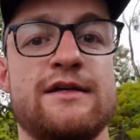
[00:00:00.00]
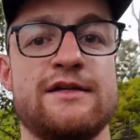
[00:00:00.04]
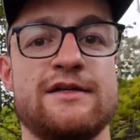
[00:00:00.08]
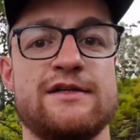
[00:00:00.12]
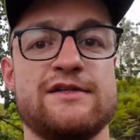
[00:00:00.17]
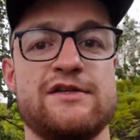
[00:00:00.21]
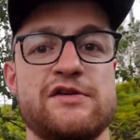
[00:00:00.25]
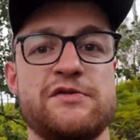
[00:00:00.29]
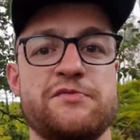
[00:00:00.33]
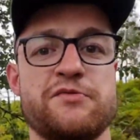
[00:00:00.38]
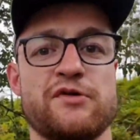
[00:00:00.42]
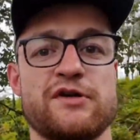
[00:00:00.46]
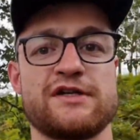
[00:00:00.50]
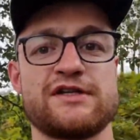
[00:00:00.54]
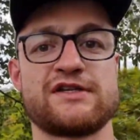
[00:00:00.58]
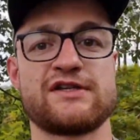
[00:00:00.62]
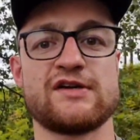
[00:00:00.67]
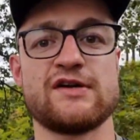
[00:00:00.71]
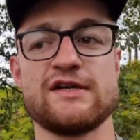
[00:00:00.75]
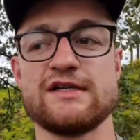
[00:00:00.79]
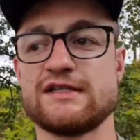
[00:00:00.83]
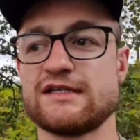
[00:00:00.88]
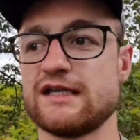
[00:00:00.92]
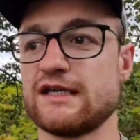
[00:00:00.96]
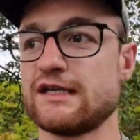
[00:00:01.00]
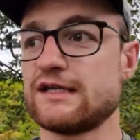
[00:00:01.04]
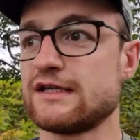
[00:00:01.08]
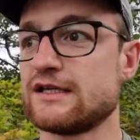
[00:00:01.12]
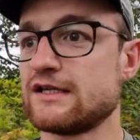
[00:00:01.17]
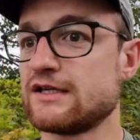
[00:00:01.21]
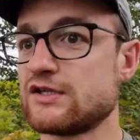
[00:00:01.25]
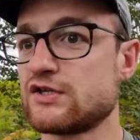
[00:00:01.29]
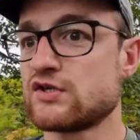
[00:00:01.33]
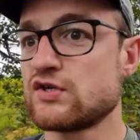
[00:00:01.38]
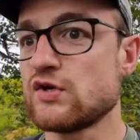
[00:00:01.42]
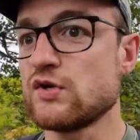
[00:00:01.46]
super exciting
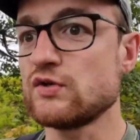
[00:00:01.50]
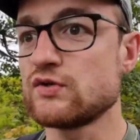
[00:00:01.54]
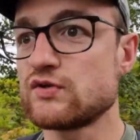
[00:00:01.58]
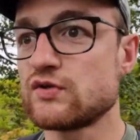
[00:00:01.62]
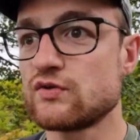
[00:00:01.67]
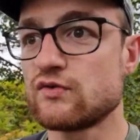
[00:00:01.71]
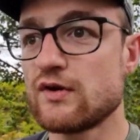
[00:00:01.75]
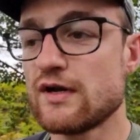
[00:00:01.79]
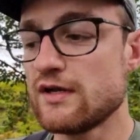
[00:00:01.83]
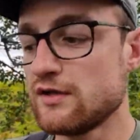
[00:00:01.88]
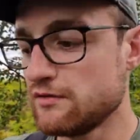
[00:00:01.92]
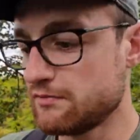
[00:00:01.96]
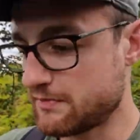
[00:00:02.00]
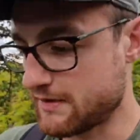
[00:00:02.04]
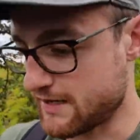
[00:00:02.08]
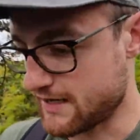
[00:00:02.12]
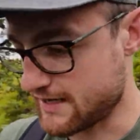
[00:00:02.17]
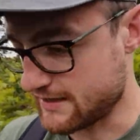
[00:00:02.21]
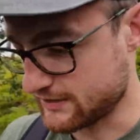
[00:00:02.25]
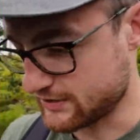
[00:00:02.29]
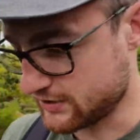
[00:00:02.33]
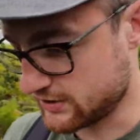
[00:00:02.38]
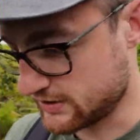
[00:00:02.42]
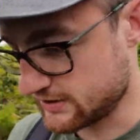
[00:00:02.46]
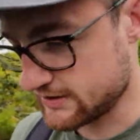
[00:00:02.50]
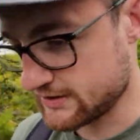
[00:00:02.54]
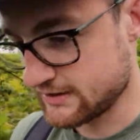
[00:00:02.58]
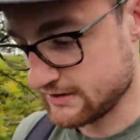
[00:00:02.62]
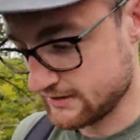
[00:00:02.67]
chanterelle patch.